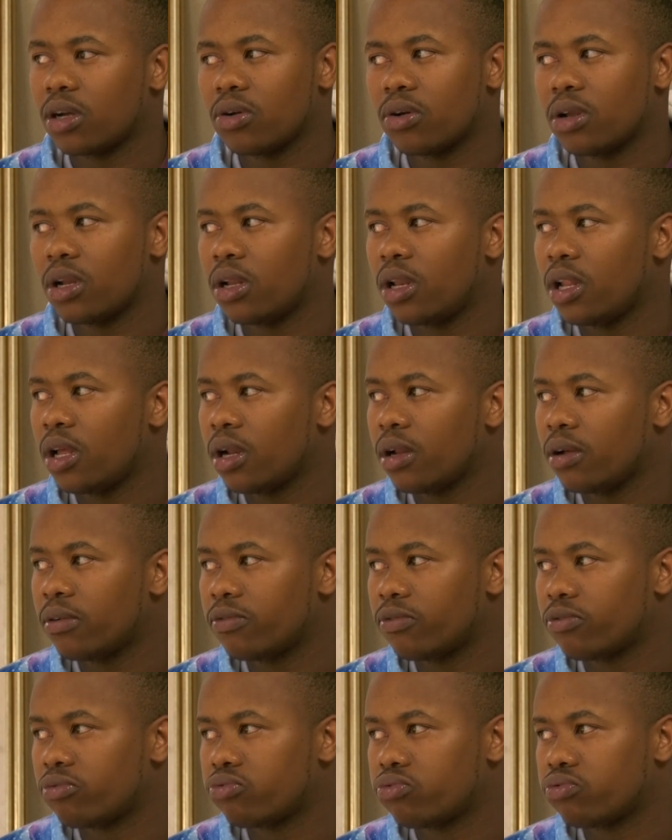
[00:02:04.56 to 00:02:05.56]
I got a lot
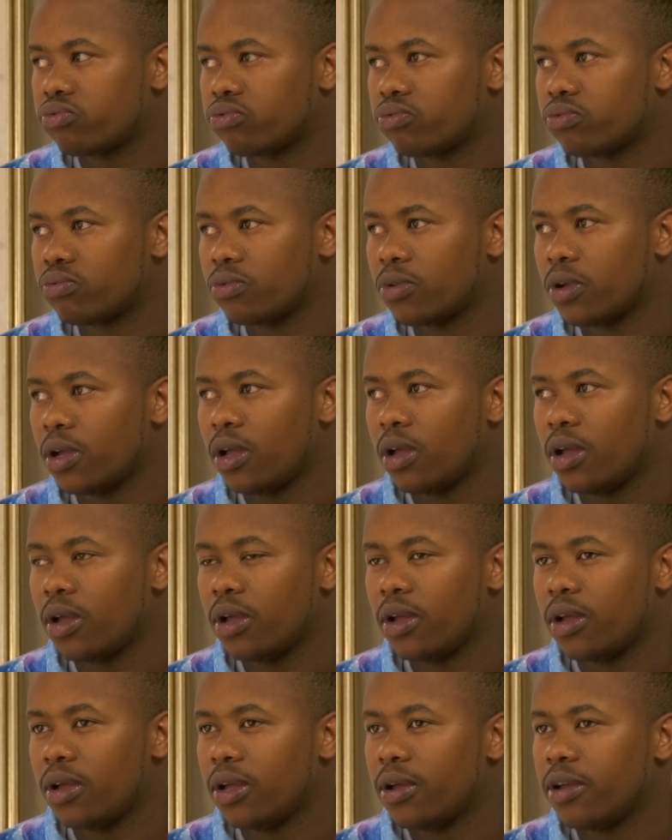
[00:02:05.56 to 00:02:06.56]
of
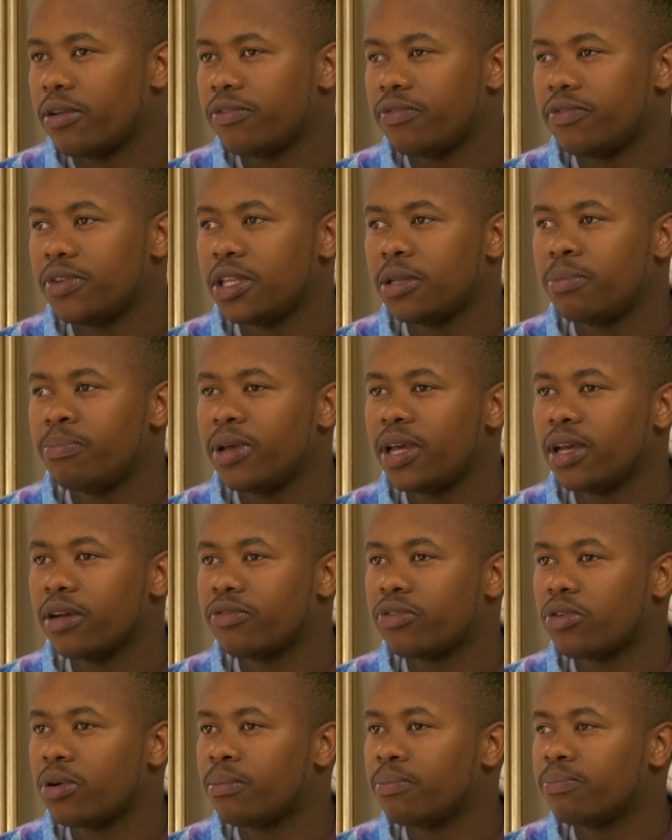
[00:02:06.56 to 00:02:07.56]

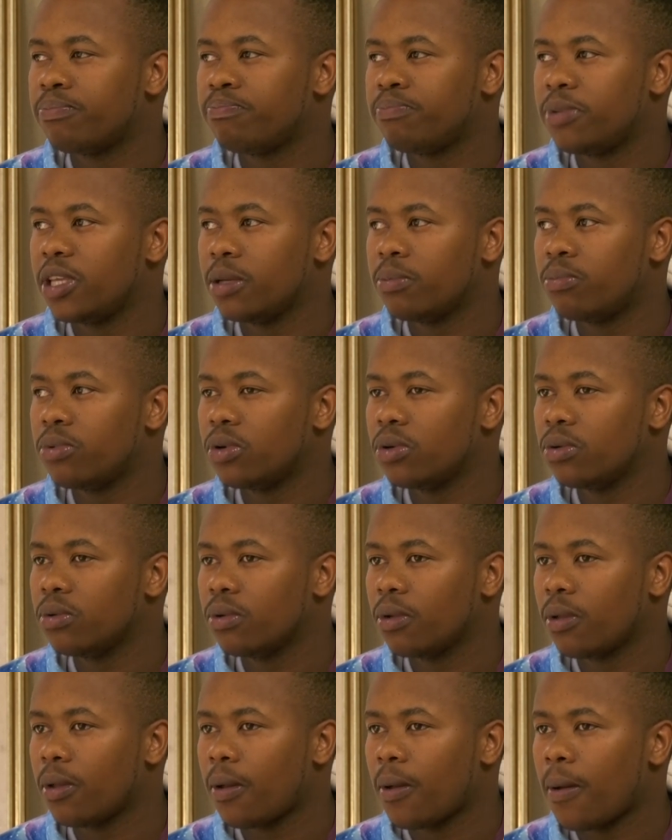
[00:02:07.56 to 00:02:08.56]
feedback from people.